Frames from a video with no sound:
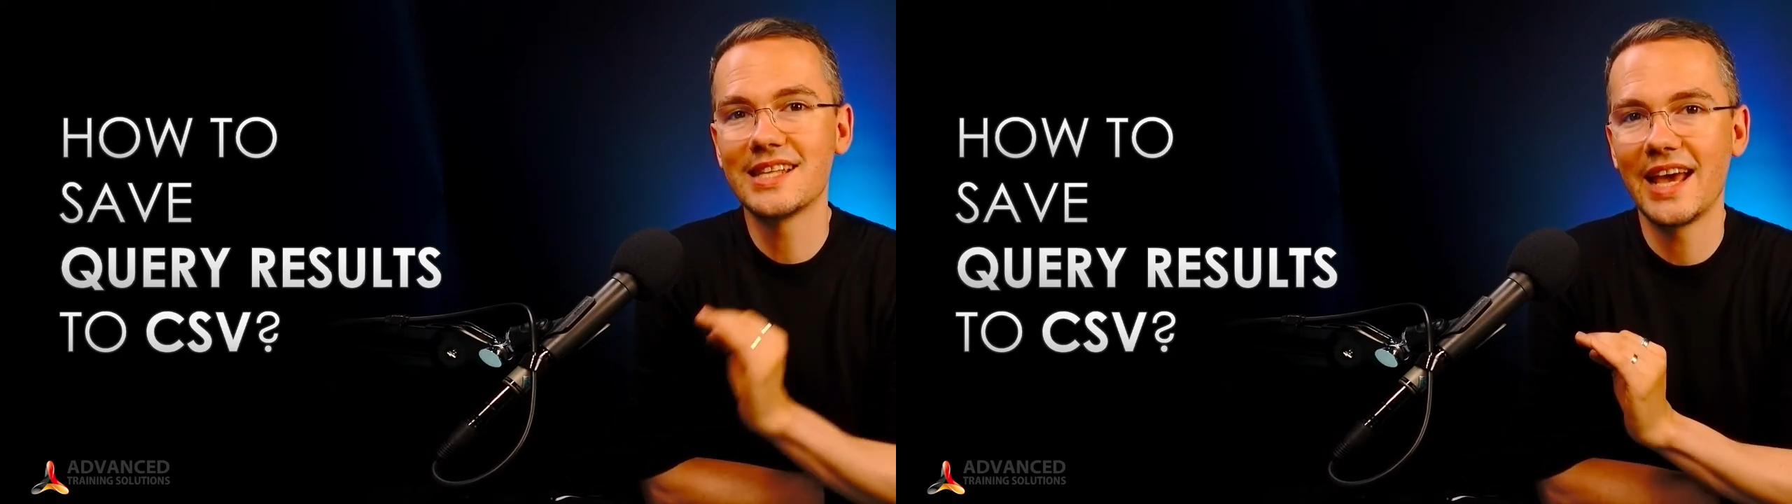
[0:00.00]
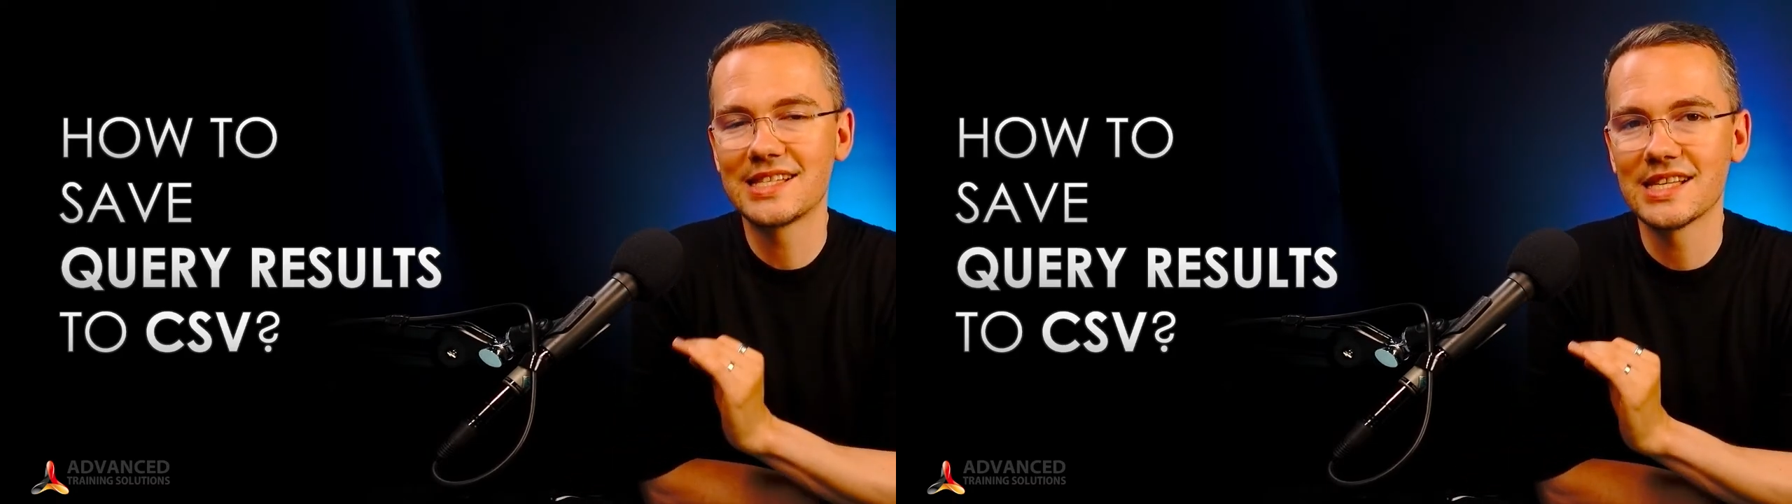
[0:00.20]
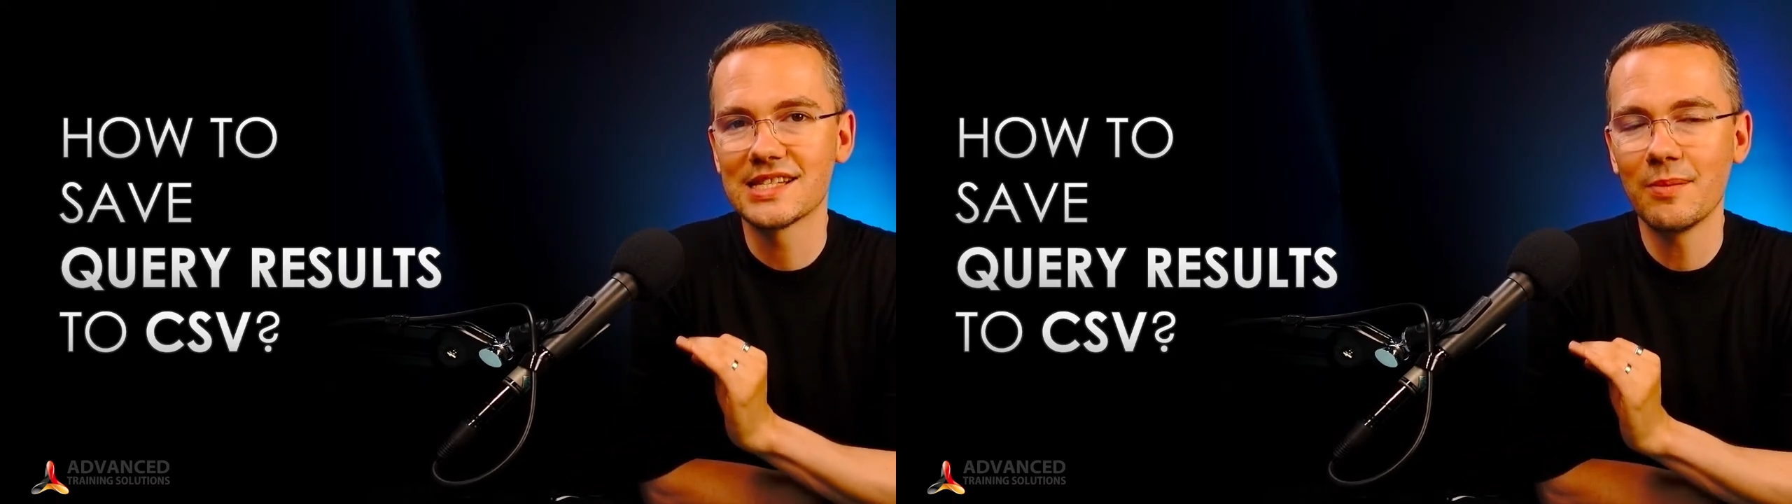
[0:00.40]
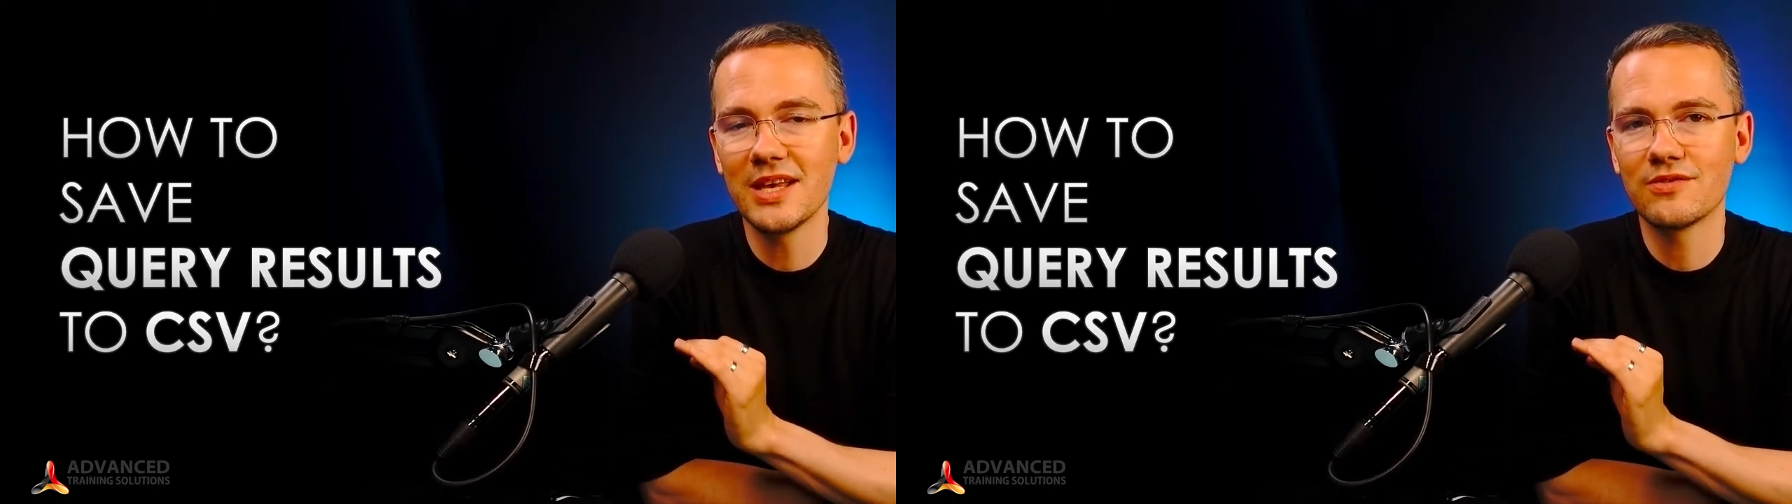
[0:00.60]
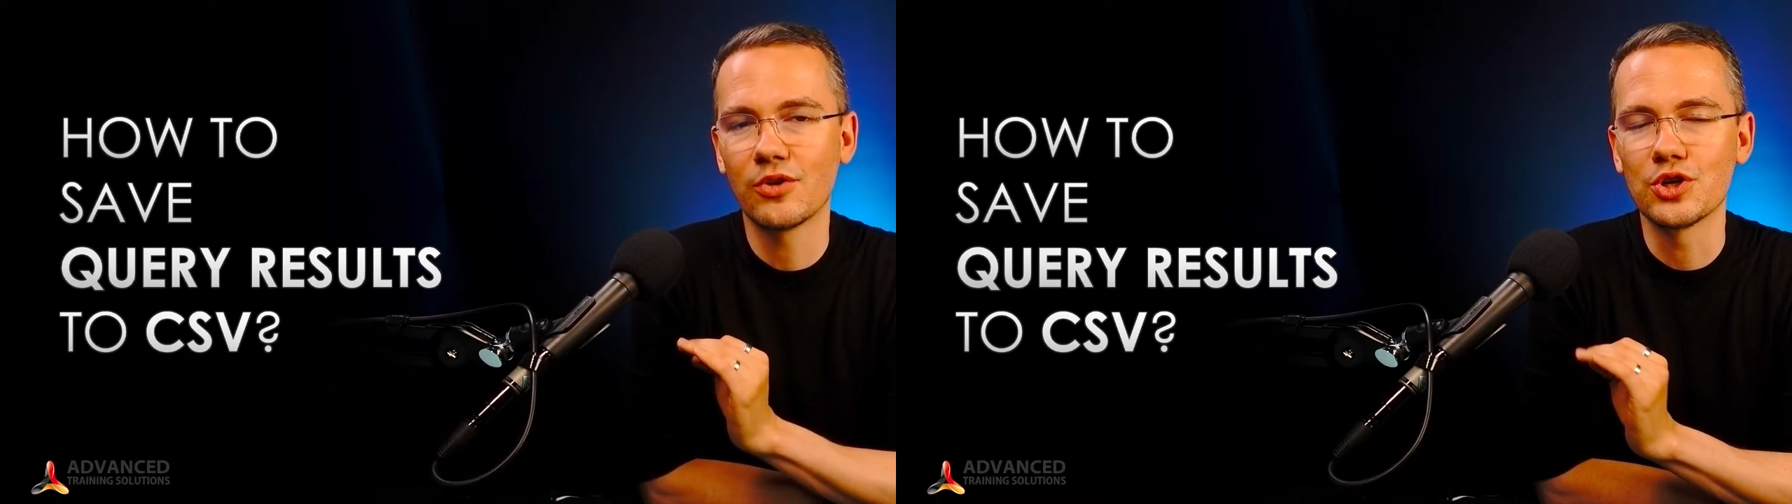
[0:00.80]
the S S M
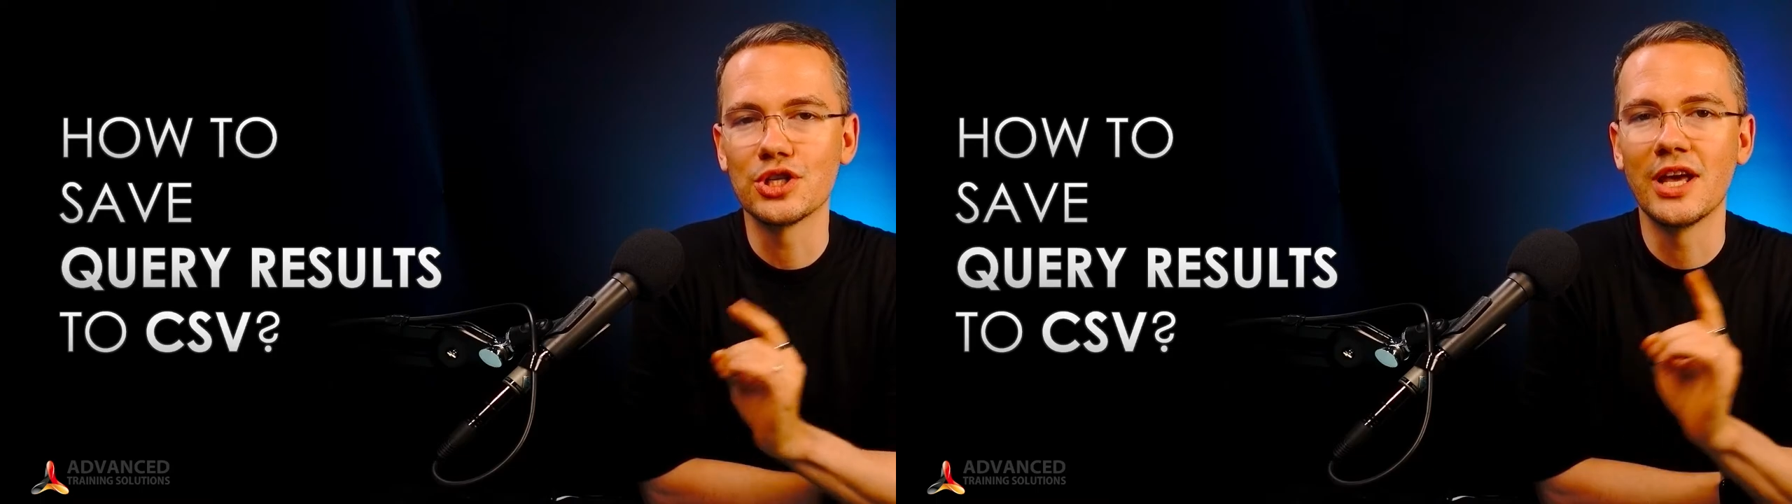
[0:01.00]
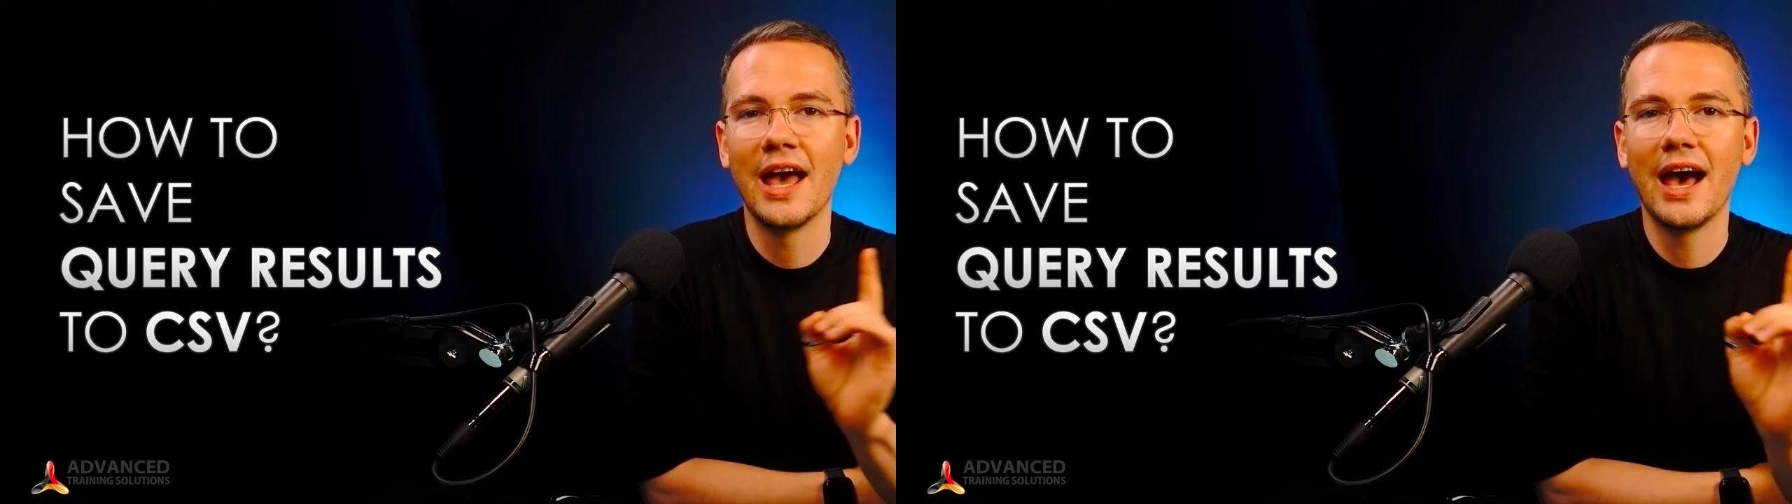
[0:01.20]
S version.